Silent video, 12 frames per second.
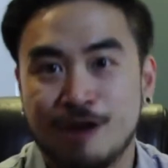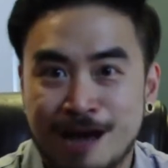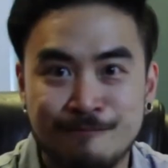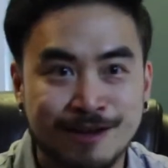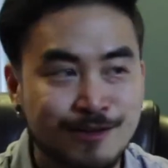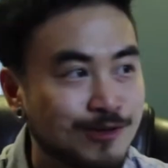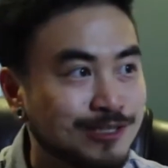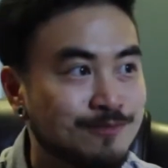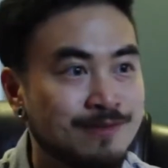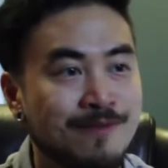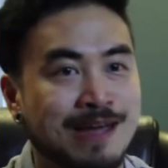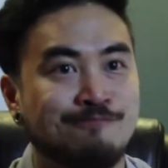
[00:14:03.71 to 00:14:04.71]
wala pang
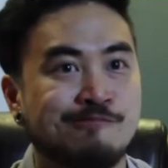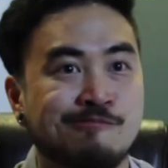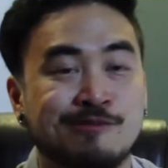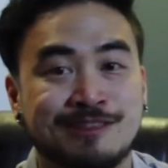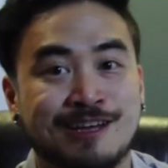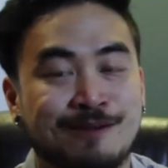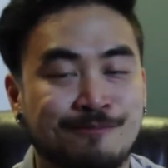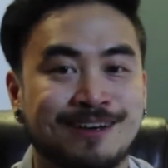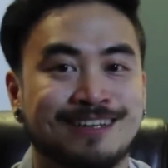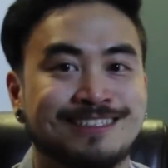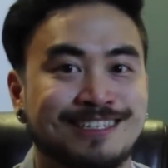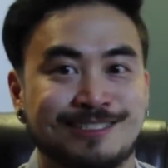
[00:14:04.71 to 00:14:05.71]
USB mic. Pupunta ka
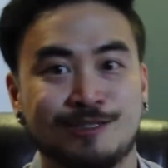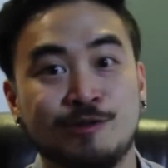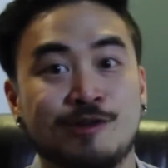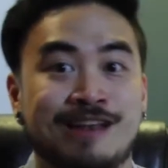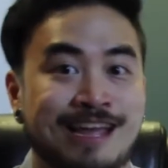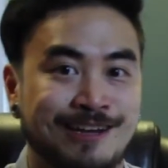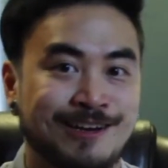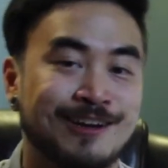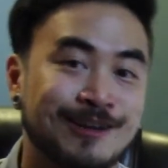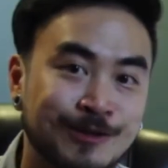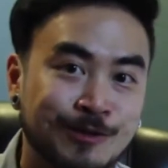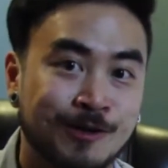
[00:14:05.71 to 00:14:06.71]
pa sa studio. Like, you're
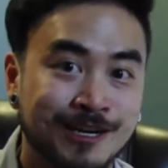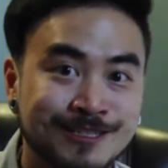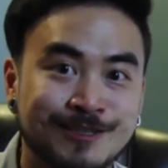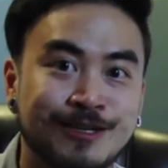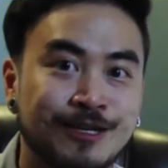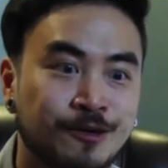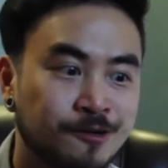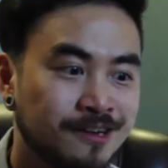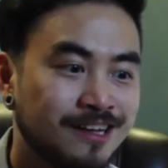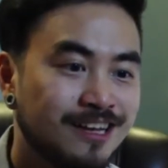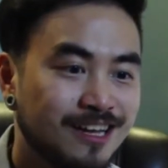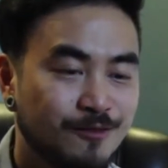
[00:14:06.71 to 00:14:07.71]
gonna go to our studio,
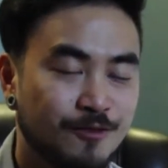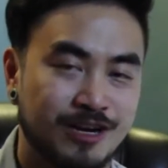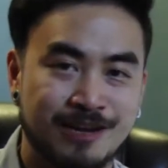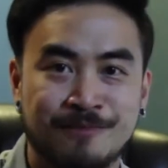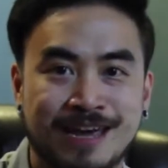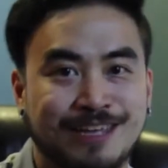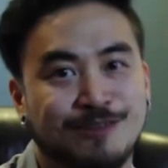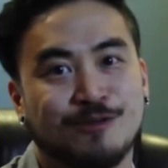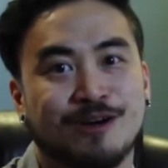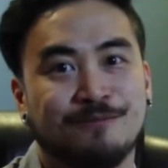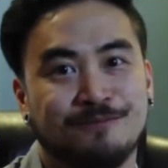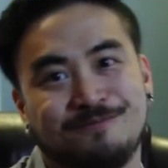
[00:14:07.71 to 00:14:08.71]
we're gonna mic
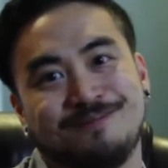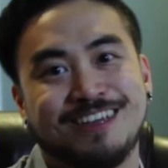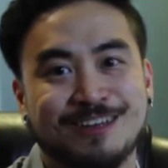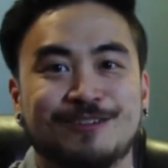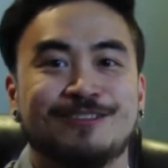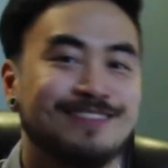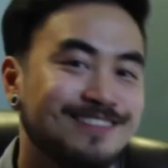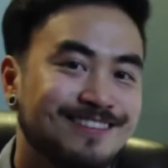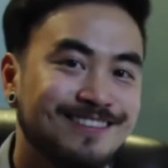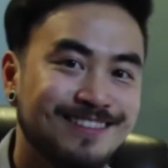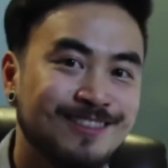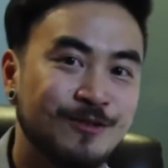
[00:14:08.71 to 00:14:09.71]
you up, you know,
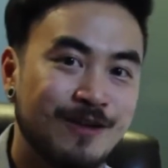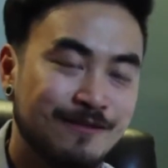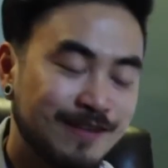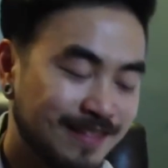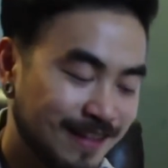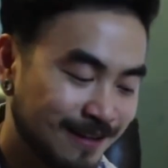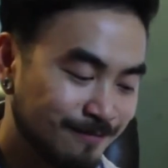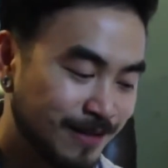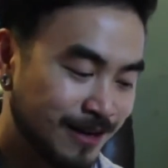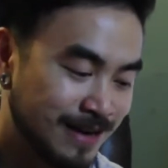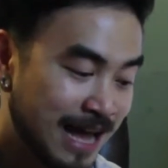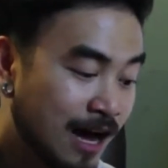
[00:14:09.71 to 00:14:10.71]
do everything.
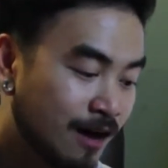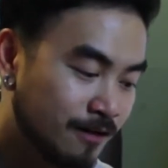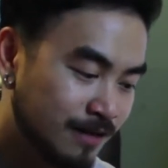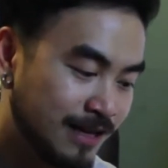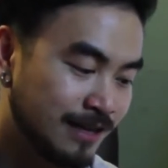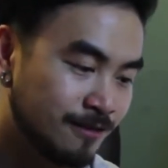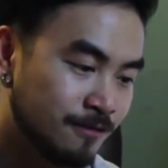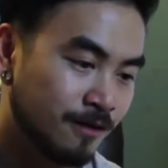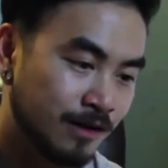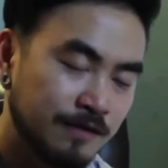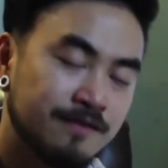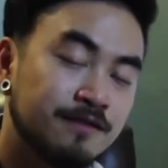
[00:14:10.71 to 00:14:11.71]
Pero now, you can do
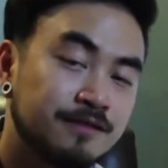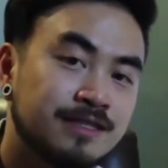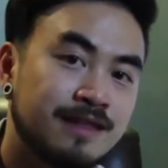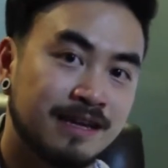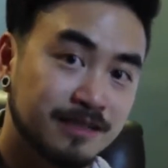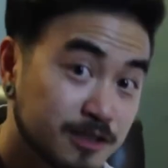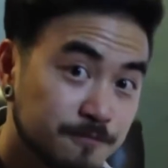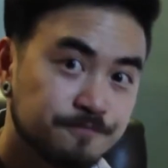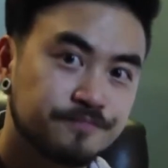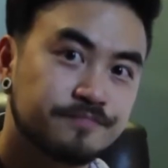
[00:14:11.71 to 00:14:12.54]
all of those things